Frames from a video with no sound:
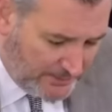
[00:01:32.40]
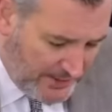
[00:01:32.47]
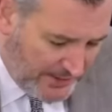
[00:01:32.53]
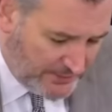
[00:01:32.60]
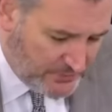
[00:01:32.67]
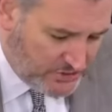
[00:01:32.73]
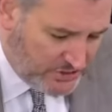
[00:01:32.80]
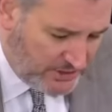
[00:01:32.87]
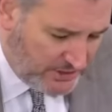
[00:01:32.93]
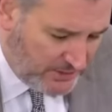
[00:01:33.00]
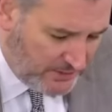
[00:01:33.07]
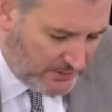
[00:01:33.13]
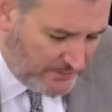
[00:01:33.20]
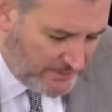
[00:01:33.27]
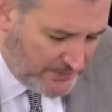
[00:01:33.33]
Madam
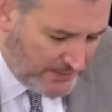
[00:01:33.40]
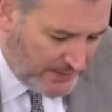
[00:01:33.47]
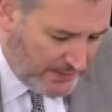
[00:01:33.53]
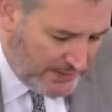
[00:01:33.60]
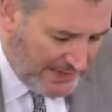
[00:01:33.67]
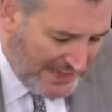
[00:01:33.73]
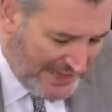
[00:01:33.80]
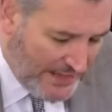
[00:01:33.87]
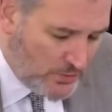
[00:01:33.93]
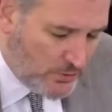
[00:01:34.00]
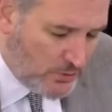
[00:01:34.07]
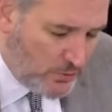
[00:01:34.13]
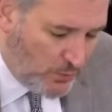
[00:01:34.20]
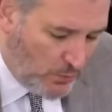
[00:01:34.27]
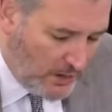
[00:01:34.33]
Chair, how
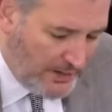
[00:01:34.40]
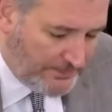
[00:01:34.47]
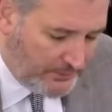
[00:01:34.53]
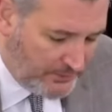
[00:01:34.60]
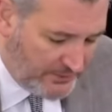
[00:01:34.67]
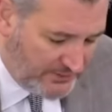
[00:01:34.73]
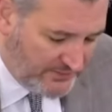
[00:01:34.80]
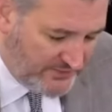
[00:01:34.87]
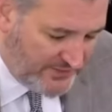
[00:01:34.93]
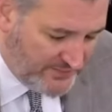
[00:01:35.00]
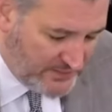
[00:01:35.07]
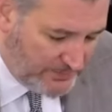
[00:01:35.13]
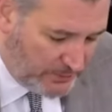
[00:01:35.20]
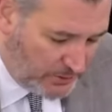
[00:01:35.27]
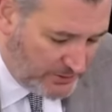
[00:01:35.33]
cooperative
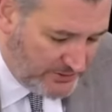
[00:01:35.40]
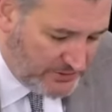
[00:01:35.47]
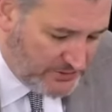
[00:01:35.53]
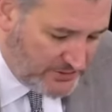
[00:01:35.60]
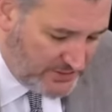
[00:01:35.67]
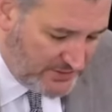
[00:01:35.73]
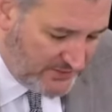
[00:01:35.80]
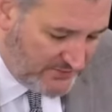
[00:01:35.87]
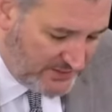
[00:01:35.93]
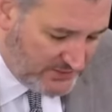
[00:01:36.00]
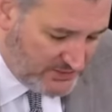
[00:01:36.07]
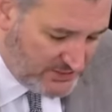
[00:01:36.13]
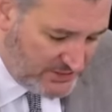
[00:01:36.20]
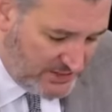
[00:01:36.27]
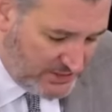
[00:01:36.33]
have the parties to the
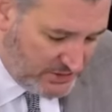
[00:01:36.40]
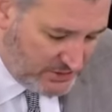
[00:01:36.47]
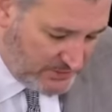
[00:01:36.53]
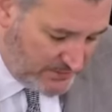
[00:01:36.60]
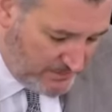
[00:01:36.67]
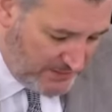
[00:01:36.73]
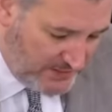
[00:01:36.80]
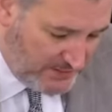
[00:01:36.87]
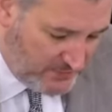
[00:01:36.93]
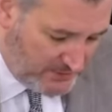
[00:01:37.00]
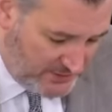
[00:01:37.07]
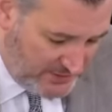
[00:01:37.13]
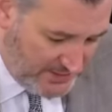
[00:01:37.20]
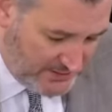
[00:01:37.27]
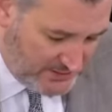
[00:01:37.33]
investigation been
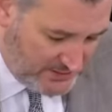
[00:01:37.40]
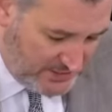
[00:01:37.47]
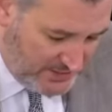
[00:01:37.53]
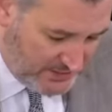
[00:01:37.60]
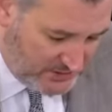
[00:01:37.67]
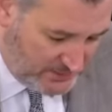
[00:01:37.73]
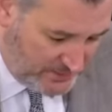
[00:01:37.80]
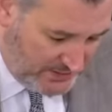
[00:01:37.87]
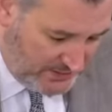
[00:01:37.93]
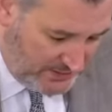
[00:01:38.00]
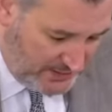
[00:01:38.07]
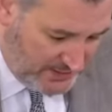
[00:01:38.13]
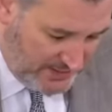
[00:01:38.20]
with the NTSB,